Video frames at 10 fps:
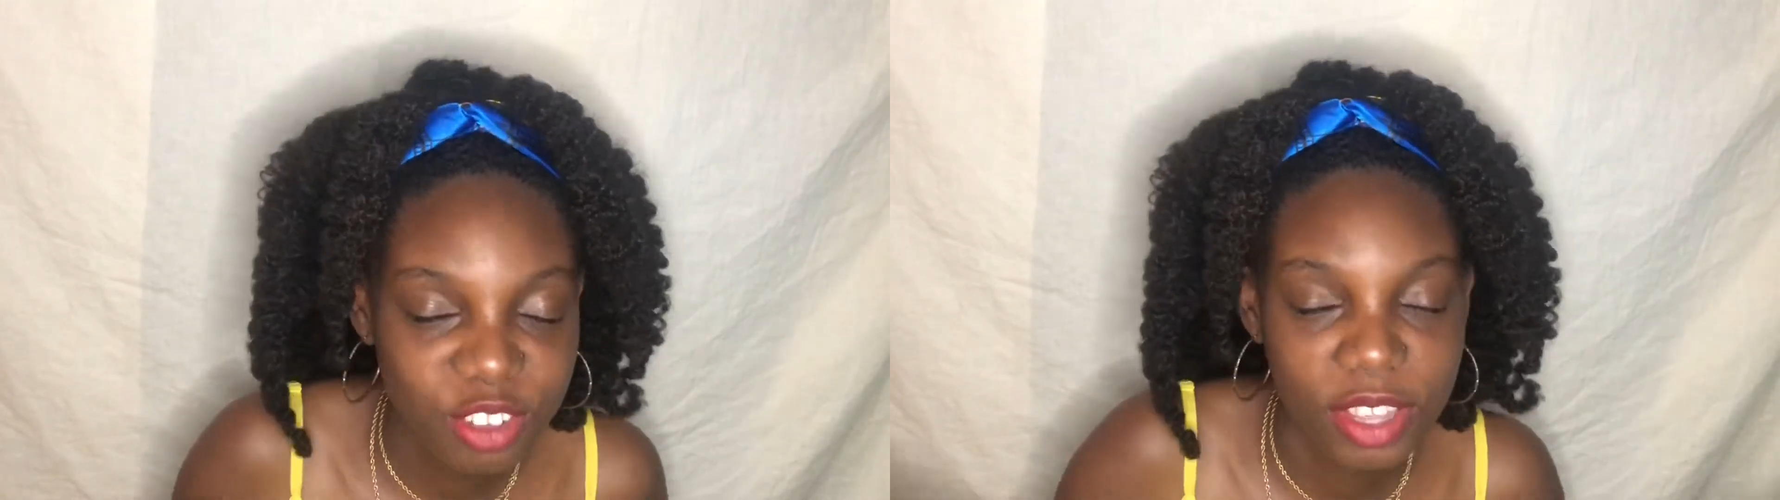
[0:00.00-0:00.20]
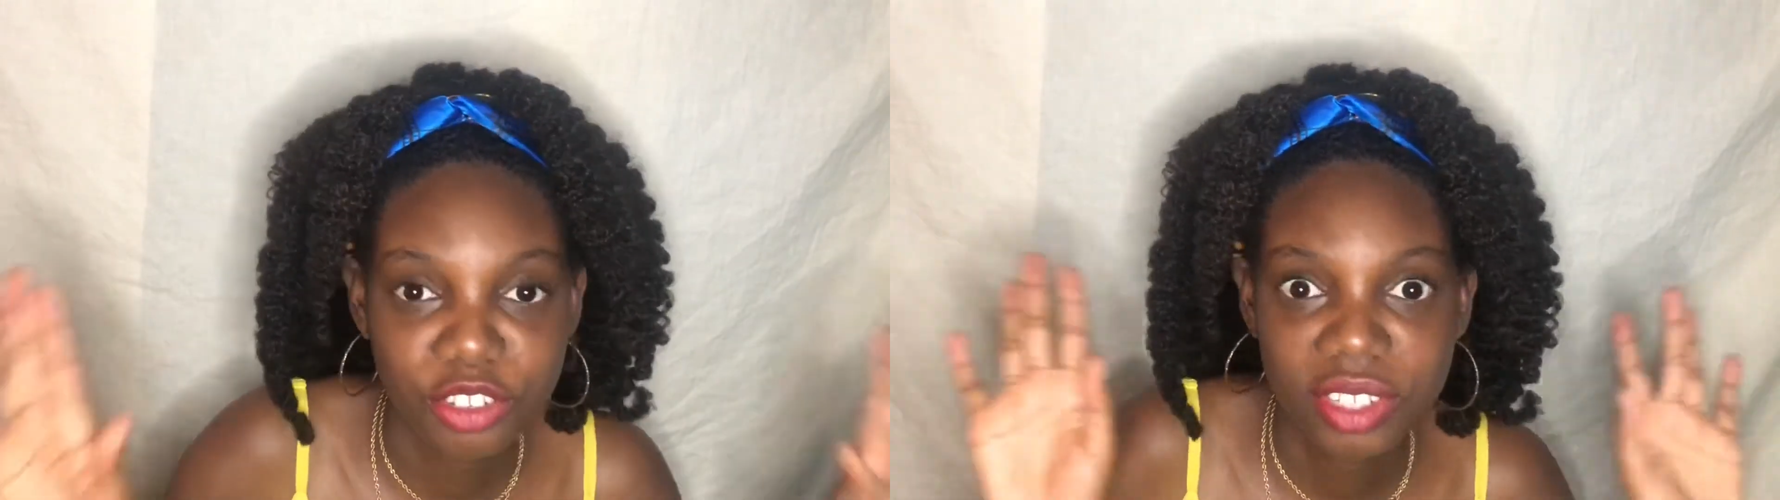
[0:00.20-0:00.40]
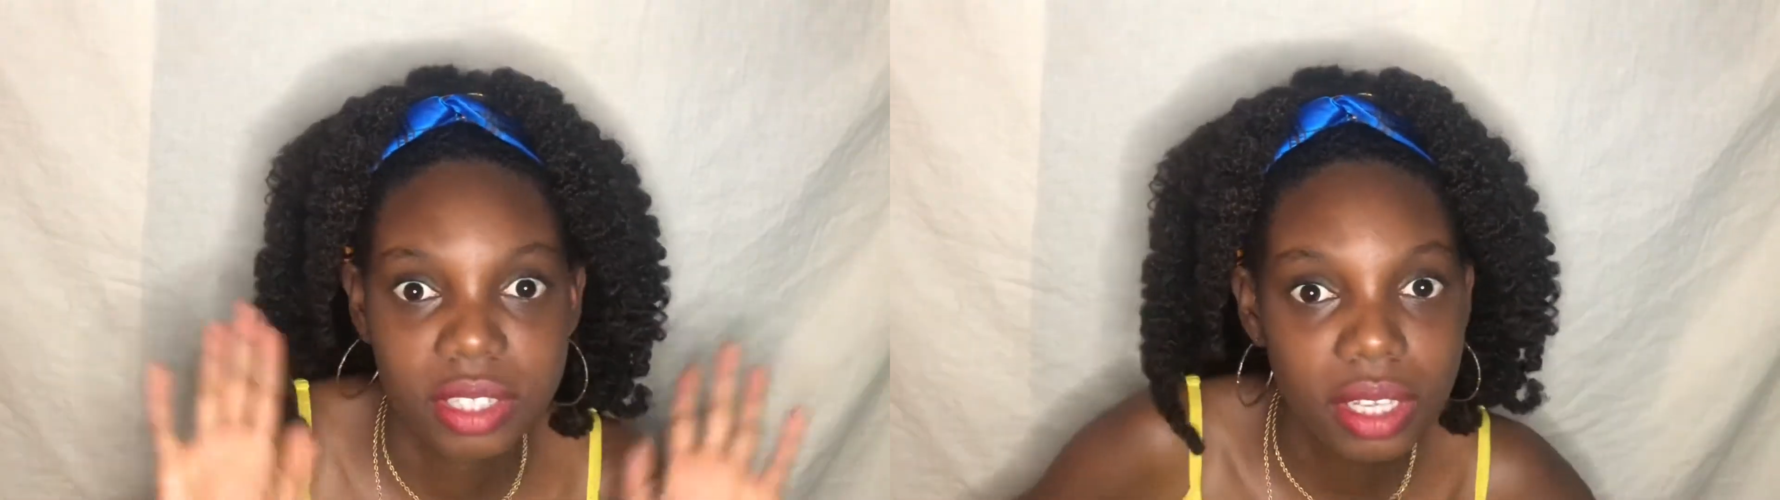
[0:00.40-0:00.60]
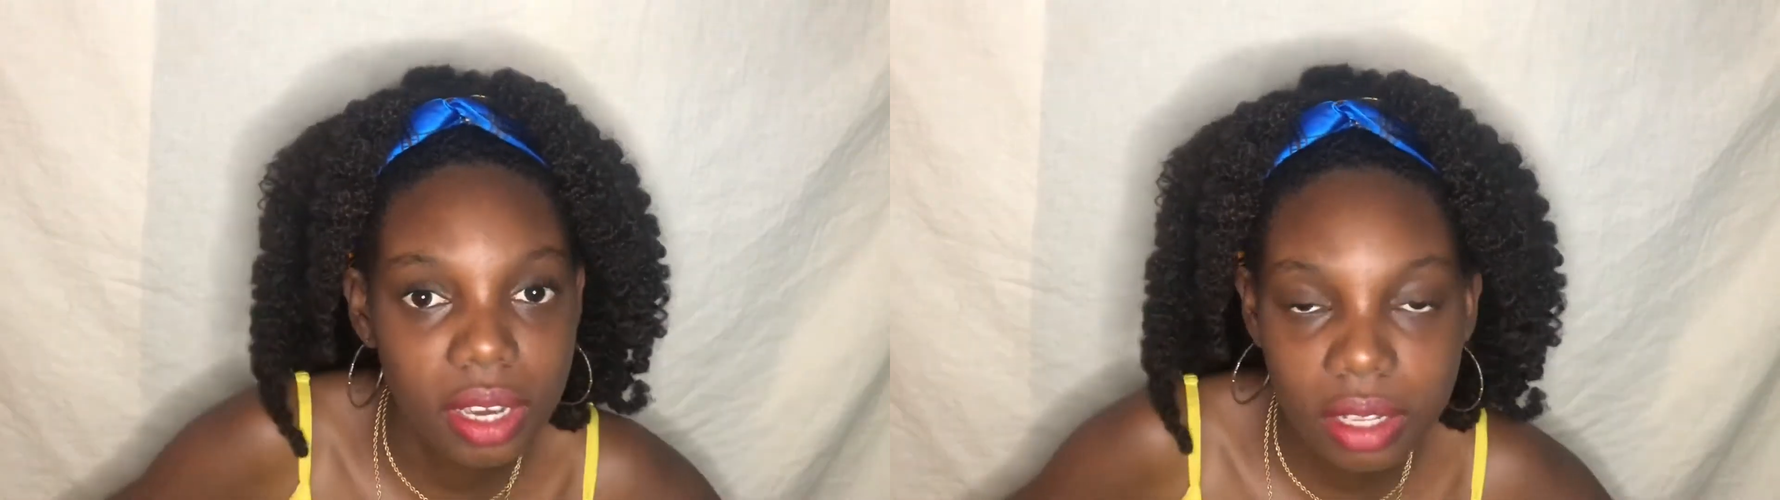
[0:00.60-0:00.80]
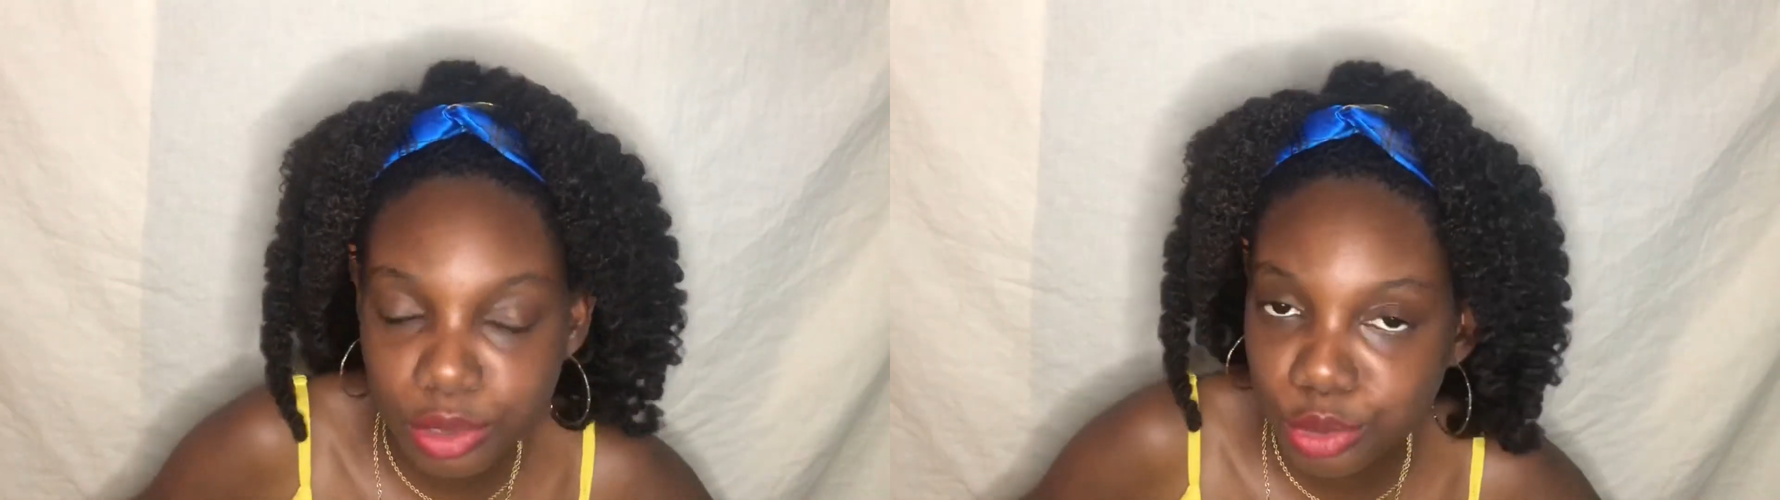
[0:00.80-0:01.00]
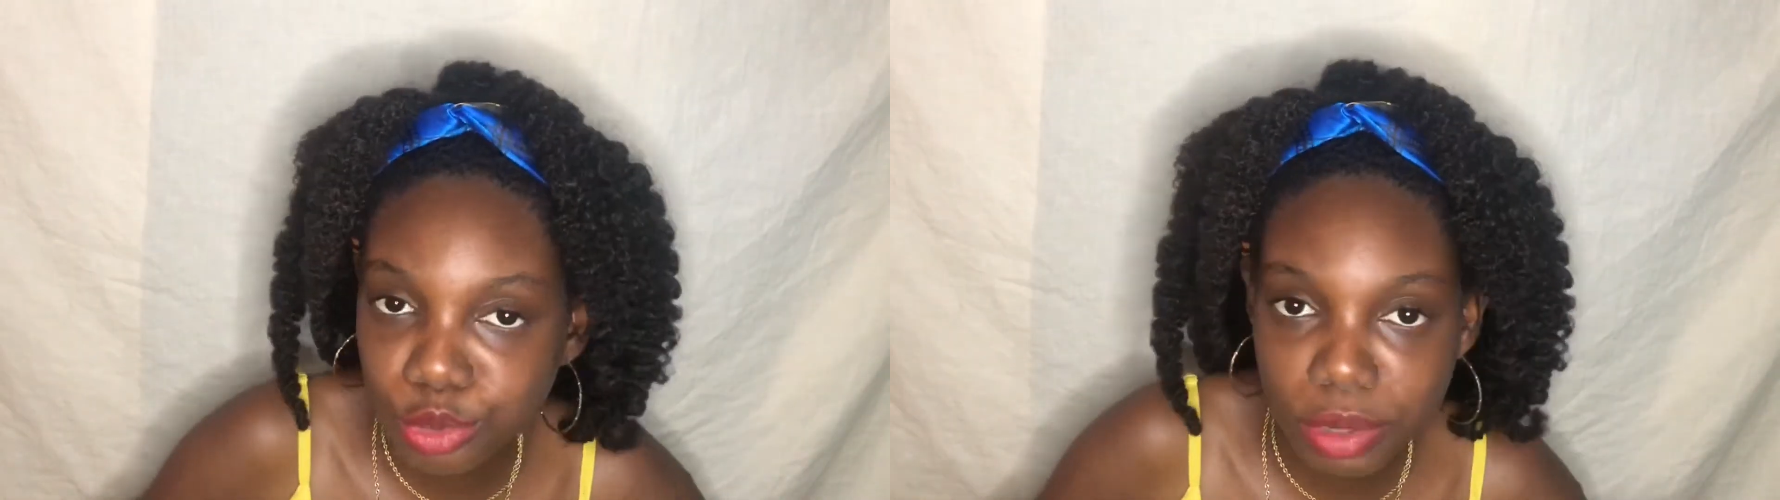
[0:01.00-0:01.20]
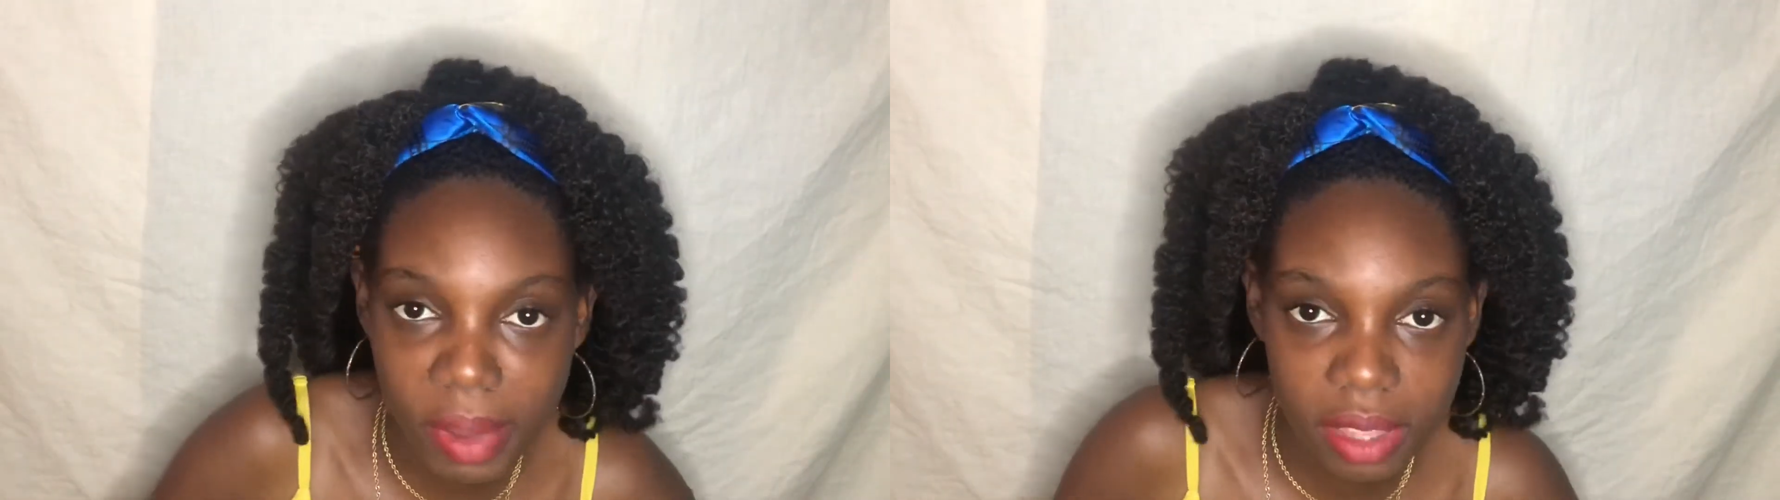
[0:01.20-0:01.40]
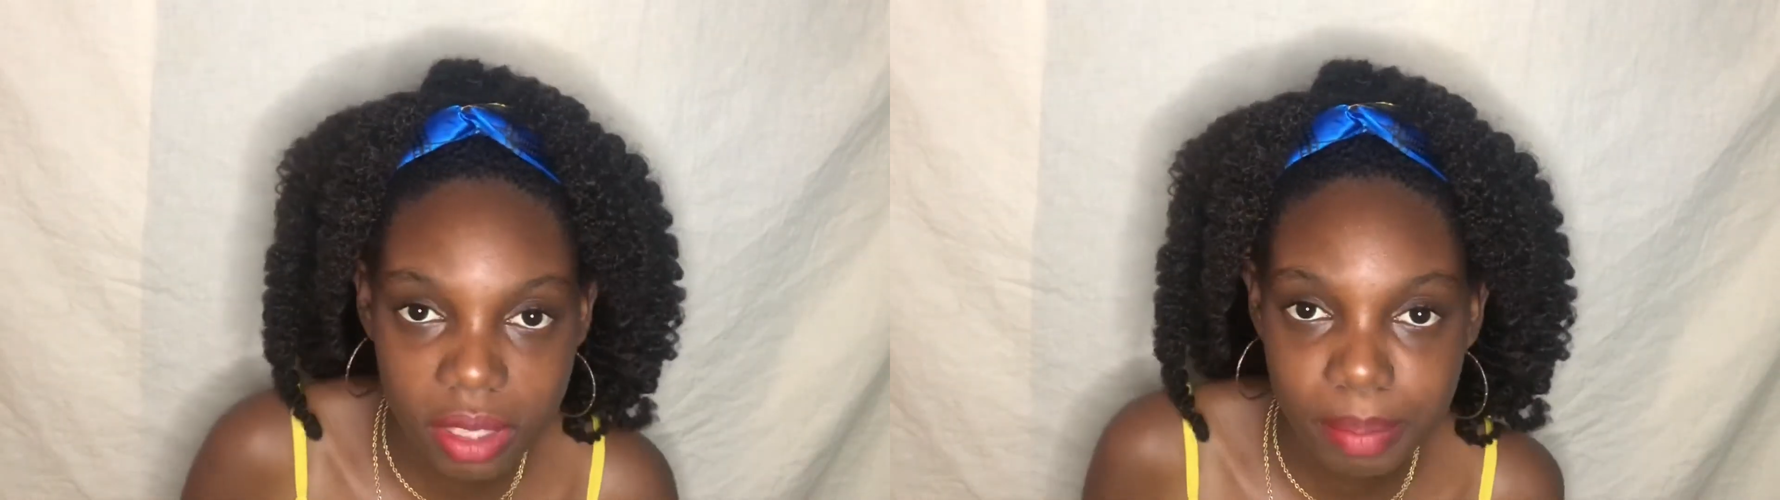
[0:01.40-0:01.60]
So I just stick to doing
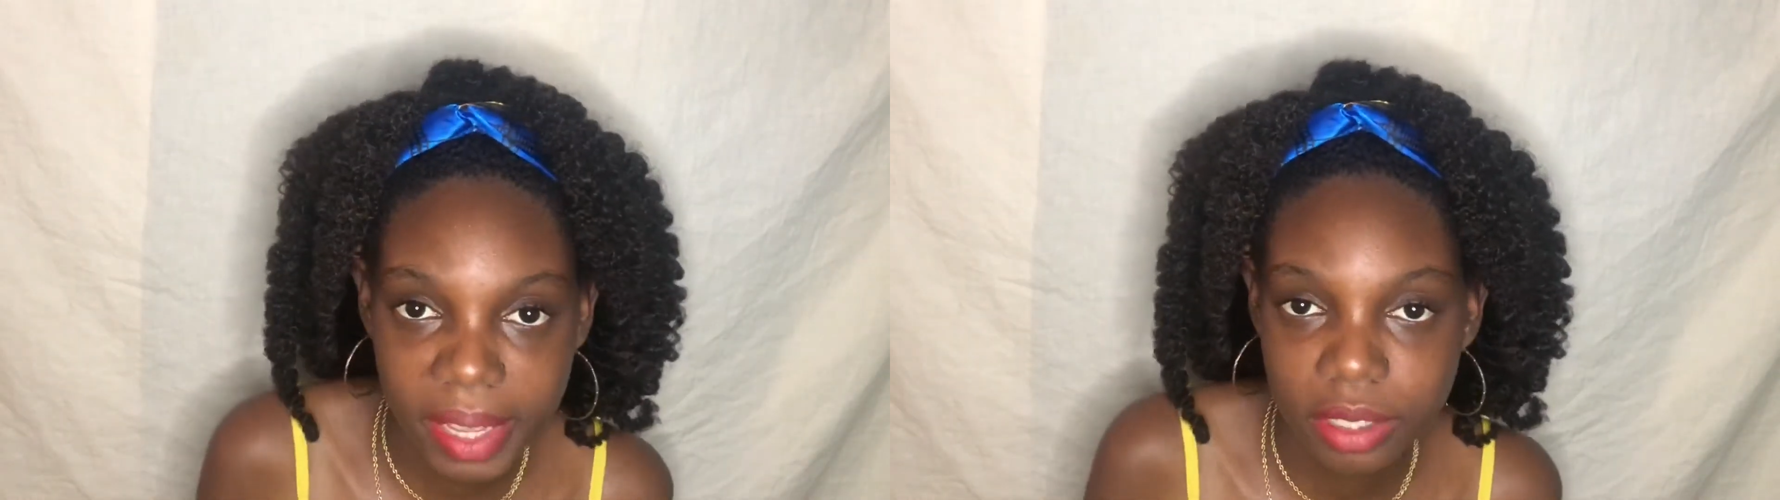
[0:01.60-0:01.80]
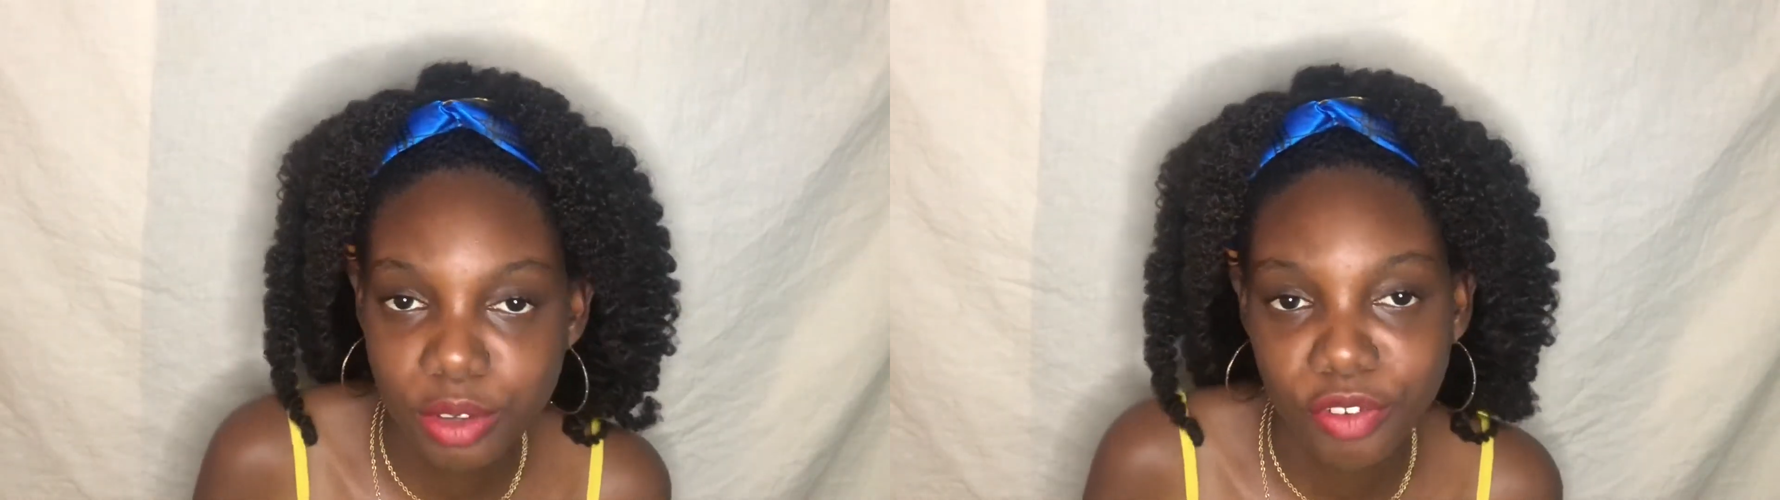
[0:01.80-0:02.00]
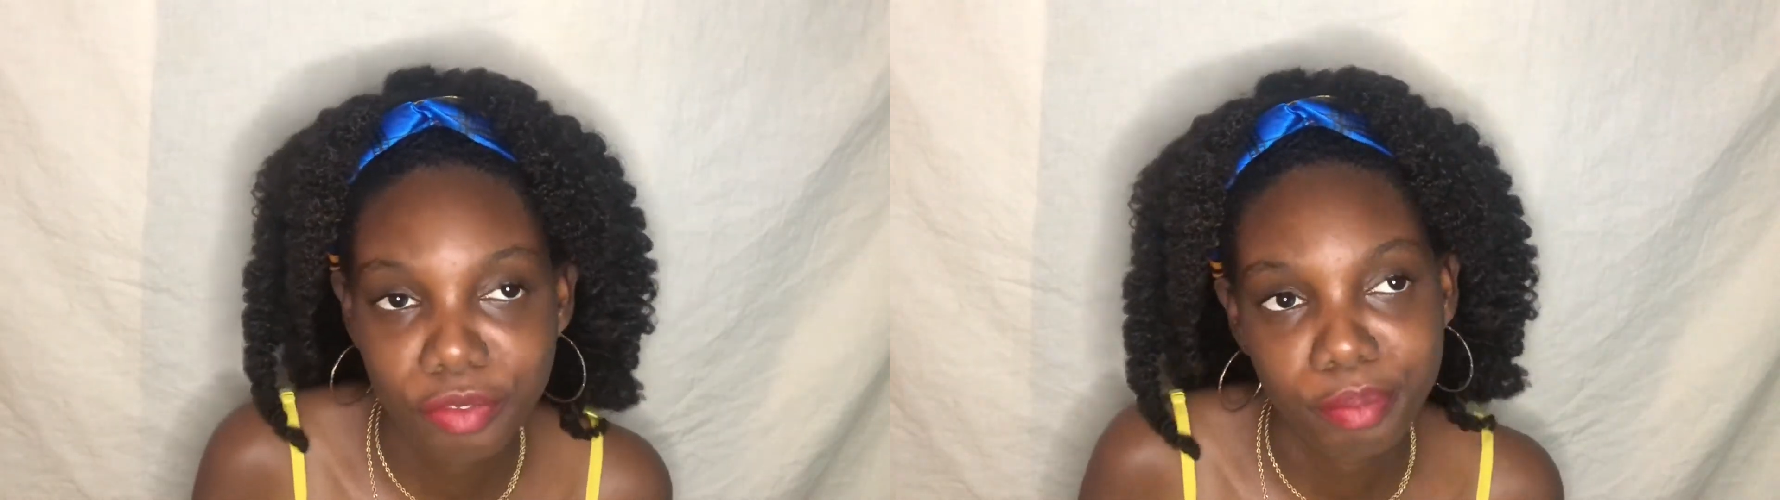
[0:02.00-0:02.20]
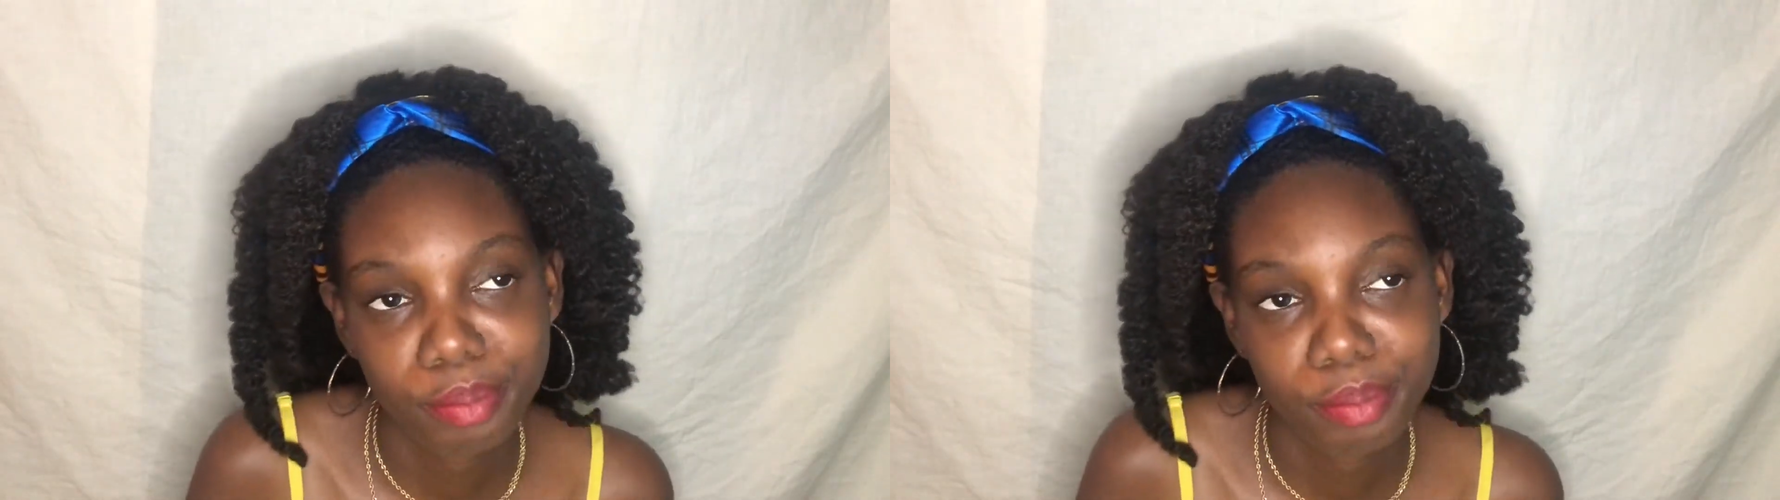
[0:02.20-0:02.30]
my thing myself.